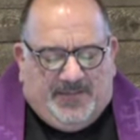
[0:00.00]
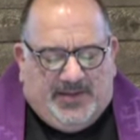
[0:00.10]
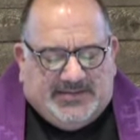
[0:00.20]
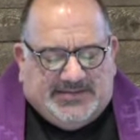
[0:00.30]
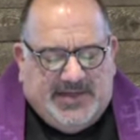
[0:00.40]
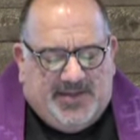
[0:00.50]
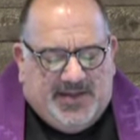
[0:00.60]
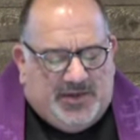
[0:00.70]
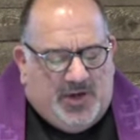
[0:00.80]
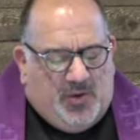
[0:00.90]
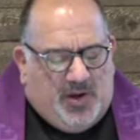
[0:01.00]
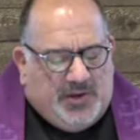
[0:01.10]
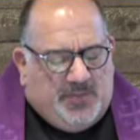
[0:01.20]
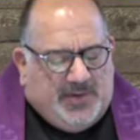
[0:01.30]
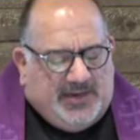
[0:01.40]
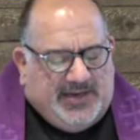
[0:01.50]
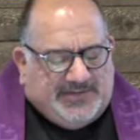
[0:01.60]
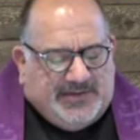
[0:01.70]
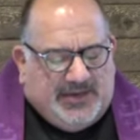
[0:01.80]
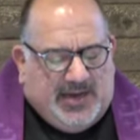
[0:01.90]
It is said that no one who believes
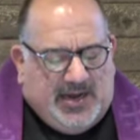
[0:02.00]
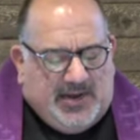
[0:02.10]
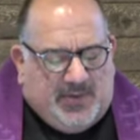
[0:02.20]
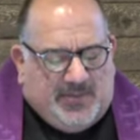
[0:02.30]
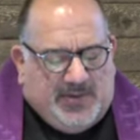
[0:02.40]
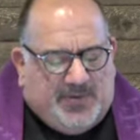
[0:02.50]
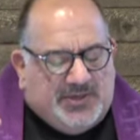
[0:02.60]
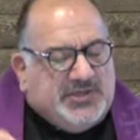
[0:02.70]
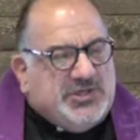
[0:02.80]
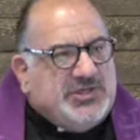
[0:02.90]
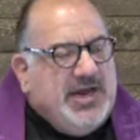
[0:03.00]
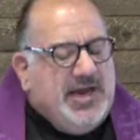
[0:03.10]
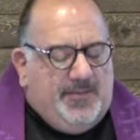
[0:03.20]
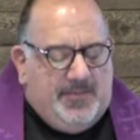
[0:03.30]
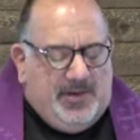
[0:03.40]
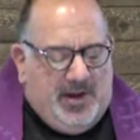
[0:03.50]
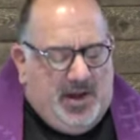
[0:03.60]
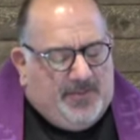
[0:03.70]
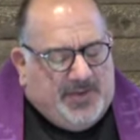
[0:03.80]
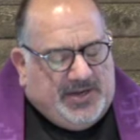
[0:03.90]
in God will be put to shame.
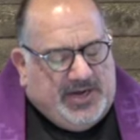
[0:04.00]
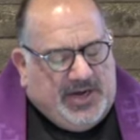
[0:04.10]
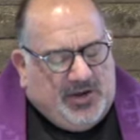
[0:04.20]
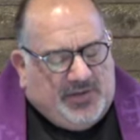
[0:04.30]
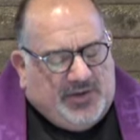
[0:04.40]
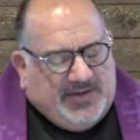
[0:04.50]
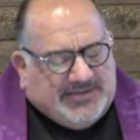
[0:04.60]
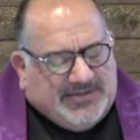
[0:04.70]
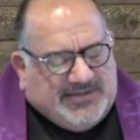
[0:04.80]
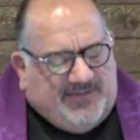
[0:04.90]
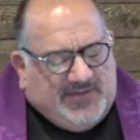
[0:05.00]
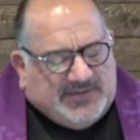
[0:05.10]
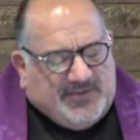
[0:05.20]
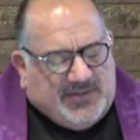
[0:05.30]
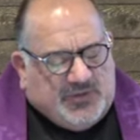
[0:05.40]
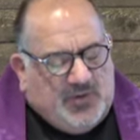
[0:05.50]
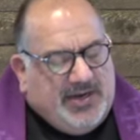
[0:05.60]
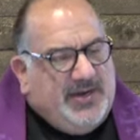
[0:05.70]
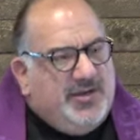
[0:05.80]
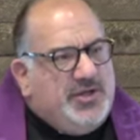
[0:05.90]
But here there is a difference
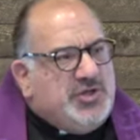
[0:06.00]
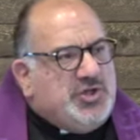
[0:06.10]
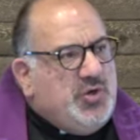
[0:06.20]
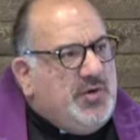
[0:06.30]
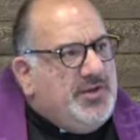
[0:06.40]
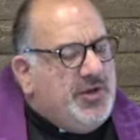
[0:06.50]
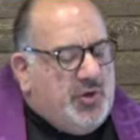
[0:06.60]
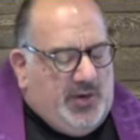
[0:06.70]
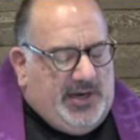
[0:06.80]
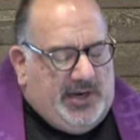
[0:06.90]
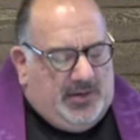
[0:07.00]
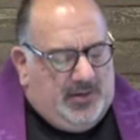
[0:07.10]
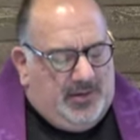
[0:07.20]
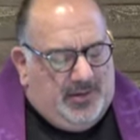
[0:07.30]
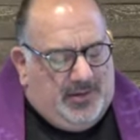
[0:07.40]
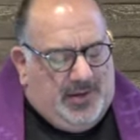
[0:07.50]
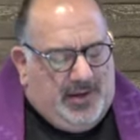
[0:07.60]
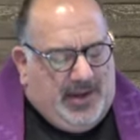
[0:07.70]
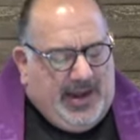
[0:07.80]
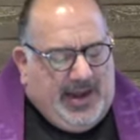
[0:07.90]
between the Jew and the Greek
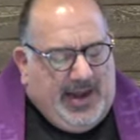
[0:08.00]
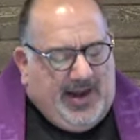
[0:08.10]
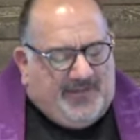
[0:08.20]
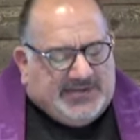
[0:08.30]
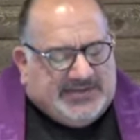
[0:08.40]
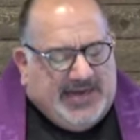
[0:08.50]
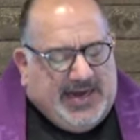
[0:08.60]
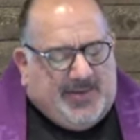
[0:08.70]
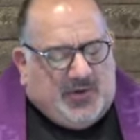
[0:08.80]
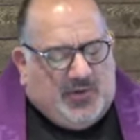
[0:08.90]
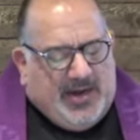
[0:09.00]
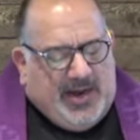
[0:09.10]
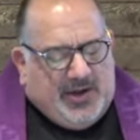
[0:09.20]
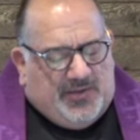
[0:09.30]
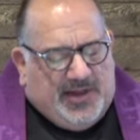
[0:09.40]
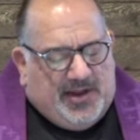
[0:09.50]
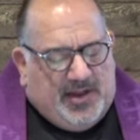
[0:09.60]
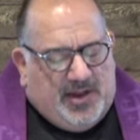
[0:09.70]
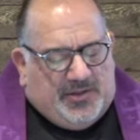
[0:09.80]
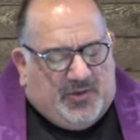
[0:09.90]
and have the same creator that
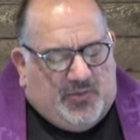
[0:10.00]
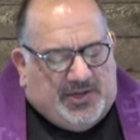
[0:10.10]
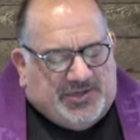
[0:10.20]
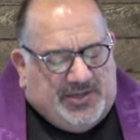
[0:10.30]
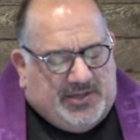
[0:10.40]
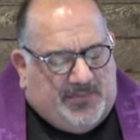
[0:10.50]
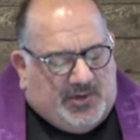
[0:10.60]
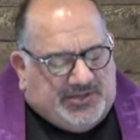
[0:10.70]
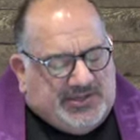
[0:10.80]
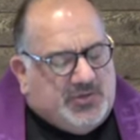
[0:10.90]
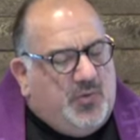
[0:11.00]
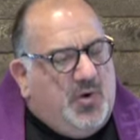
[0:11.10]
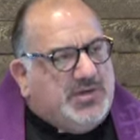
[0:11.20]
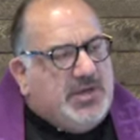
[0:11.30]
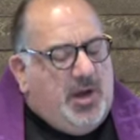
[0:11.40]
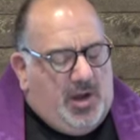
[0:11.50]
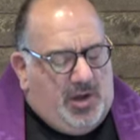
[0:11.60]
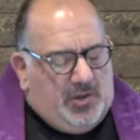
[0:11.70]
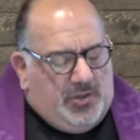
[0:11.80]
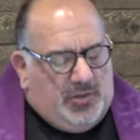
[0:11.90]
the rich in the mercy towards
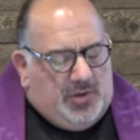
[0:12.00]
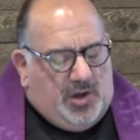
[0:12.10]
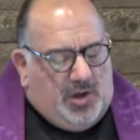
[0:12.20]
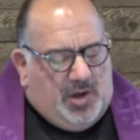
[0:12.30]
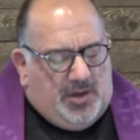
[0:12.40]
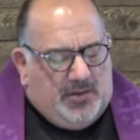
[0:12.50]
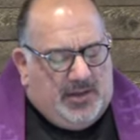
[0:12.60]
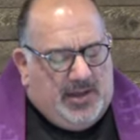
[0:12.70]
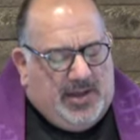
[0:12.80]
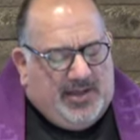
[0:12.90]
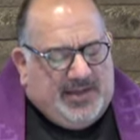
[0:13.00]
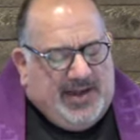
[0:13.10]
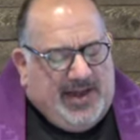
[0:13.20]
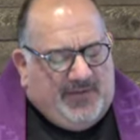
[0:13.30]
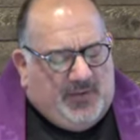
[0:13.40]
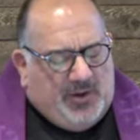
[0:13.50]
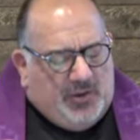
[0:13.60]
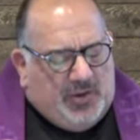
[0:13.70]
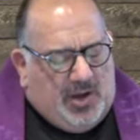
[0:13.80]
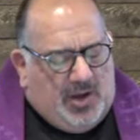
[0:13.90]
all who call, that everyone
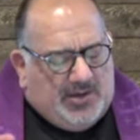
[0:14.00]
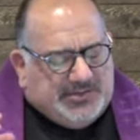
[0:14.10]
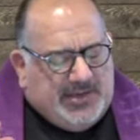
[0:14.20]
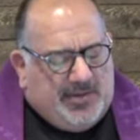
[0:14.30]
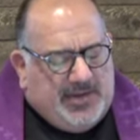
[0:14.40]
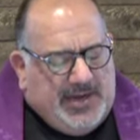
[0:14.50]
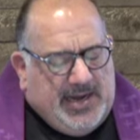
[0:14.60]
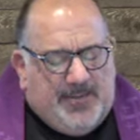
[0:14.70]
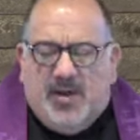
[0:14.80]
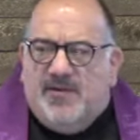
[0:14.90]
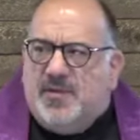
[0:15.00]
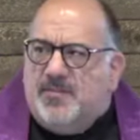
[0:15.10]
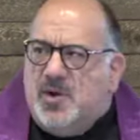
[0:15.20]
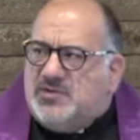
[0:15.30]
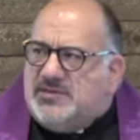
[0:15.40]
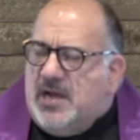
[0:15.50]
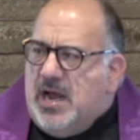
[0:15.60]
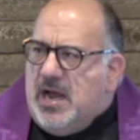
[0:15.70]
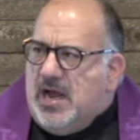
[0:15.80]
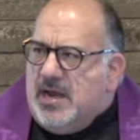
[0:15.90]
who calls on the name of the Most
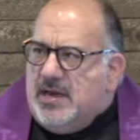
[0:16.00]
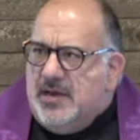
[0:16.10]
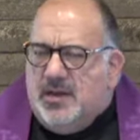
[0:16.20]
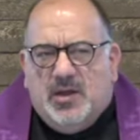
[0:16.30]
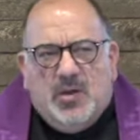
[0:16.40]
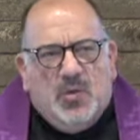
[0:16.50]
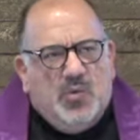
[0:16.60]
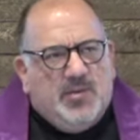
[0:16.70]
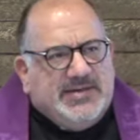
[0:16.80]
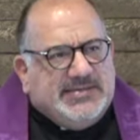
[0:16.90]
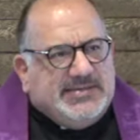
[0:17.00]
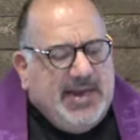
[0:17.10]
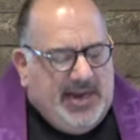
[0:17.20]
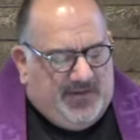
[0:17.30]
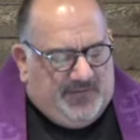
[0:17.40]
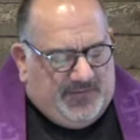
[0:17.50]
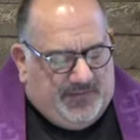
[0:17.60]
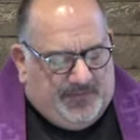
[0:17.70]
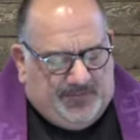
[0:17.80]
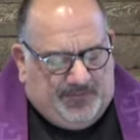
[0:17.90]
High will be saved.
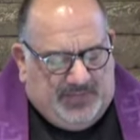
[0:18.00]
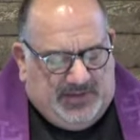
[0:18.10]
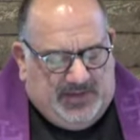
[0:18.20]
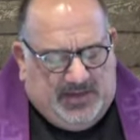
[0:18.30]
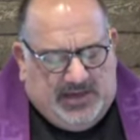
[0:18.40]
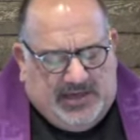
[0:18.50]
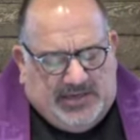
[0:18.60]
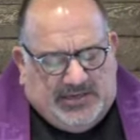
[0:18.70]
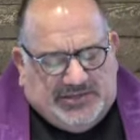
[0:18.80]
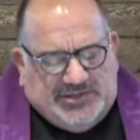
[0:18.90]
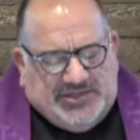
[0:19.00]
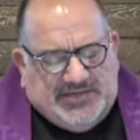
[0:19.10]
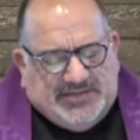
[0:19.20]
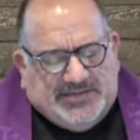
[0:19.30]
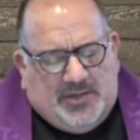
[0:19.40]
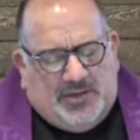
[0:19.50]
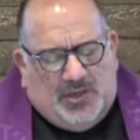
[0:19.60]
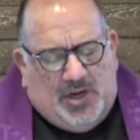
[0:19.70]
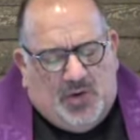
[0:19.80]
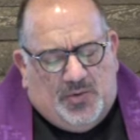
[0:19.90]
Jesus
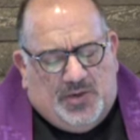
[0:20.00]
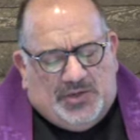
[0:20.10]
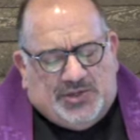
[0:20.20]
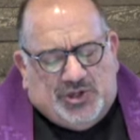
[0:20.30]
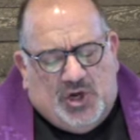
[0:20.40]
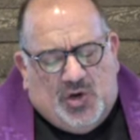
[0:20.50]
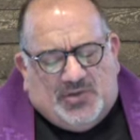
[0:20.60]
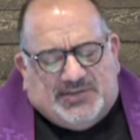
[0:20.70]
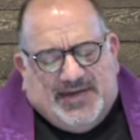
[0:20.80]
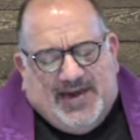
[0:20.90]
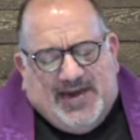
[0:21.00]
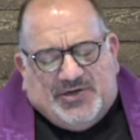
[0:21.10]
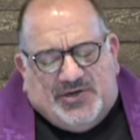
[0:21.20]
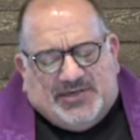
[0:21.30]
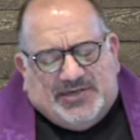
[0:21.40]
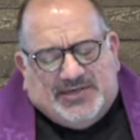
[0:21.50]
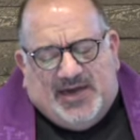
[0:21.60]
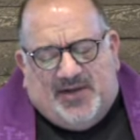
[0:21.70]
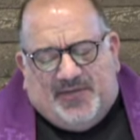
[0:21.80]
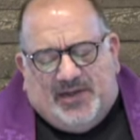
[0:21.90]
alone chose to enter into
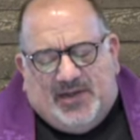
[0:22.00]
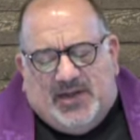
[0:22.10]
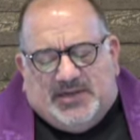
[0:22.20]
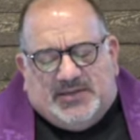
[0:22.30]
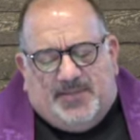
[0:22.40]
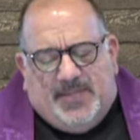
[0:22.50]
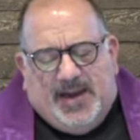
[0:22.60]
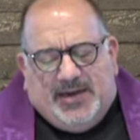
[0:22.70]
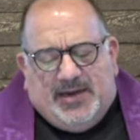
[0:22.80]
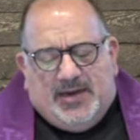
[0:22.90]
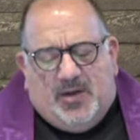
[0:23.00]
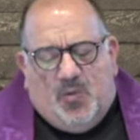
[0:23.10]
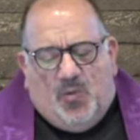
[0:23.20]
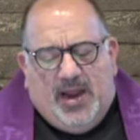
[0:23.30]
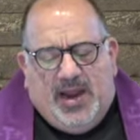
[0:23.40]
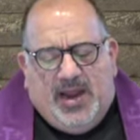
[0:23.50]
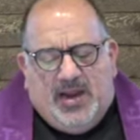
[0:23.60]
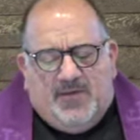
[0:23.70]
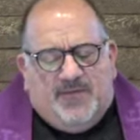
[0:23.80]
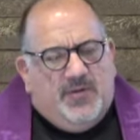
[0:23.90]
death to make it a
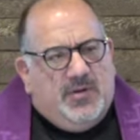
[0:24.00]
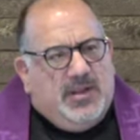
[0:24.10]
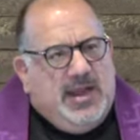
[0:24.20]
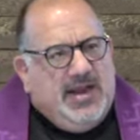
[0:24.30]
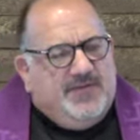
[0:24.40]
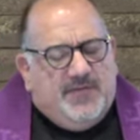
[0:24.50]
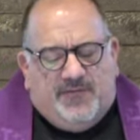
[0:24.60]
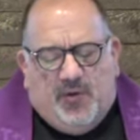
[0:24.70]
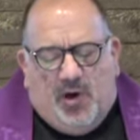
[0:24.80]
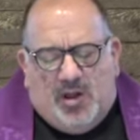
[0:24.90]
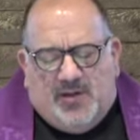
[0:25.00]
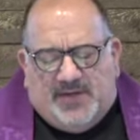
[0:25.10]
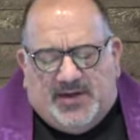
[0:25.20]
way for life for all of